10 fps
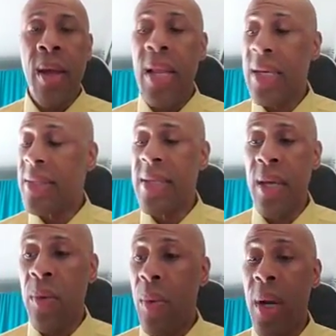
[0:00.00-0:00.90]
Like I
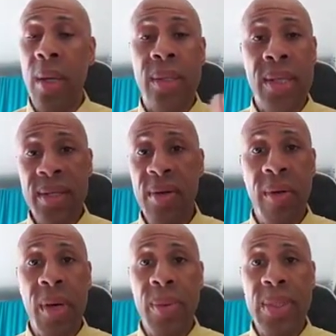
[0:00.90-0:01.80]
said, you want to
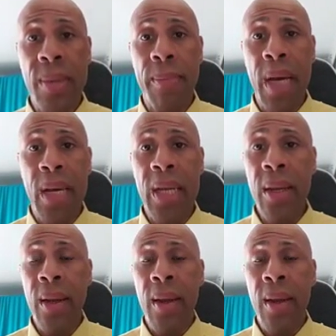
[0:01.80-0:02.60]
disagree with somebody,